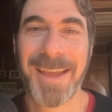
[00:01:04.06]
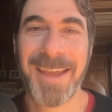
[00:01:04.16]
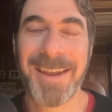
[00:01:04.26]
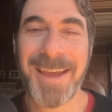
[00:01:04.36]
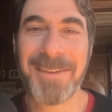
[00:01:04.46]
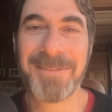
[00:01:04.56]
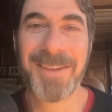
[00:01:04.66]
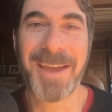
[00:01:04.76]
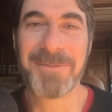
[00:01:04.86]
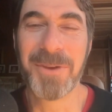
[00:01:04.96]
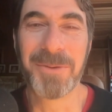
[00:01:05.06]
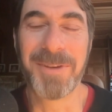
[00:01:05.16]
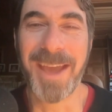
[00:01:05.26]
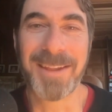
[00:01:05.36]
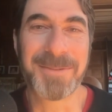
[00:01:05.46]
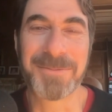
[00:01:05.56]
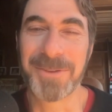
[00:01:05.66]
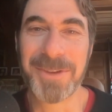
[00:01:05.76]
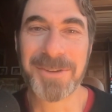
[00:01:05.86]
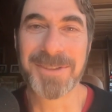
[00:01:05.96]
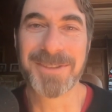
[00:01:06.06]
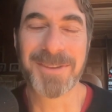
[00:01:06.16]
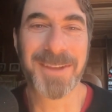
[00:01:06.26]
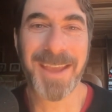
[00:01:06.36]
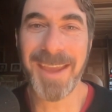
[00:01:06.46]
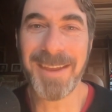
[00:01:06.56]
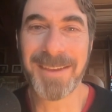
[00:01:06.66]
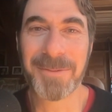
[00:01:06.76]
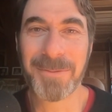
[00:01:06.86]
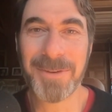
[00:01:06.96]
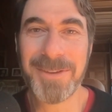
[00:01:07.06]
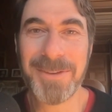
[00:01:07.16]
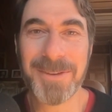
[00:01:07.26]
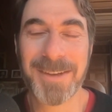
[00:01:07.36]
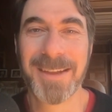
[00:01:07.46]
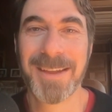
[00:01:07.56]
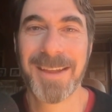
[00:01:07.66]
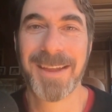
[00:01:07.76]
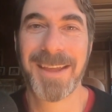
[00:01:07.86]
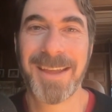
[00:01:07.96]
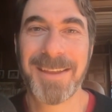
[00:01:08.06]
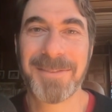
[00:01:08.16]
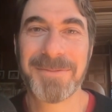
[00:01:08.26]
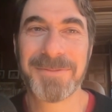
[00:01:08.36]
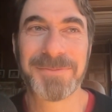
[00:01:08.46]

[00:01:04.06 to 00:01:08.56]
and I've known Natalie for years. And so I'm like, hey, what are you doing? Because